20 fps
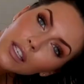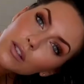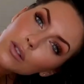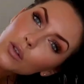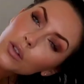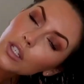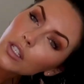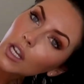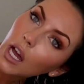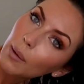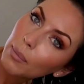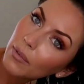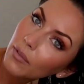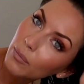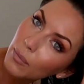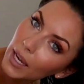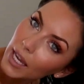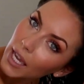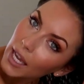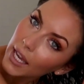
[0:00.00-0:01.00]
so the top of
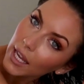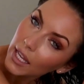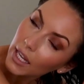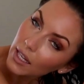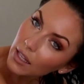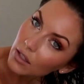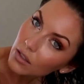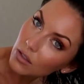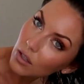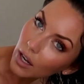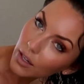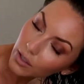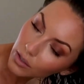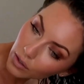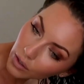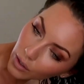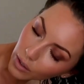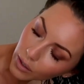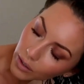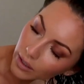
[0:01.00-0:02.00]
my head is not as
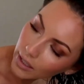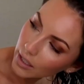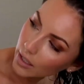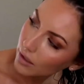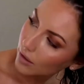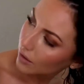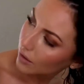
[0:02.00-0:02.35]
curly.